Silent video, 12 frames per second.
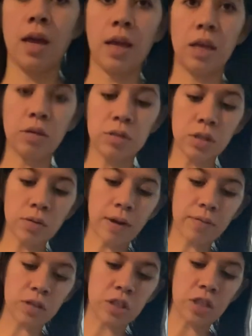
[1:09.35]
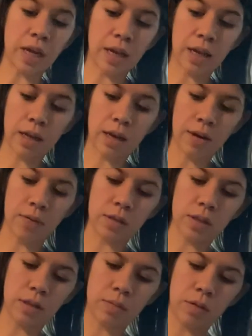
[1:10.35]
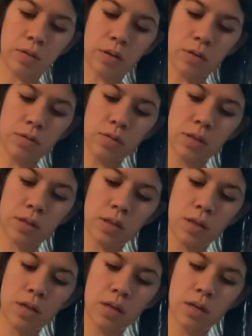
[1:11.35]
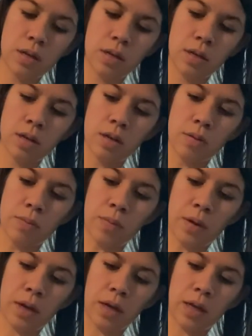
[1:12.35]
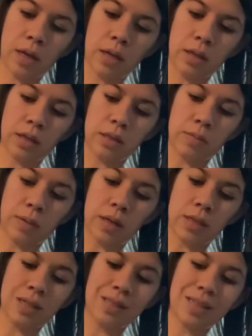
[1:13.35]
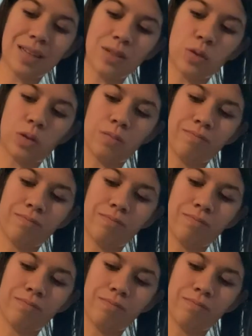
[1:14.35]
You do have to shake it every time you use, but that's because it's natural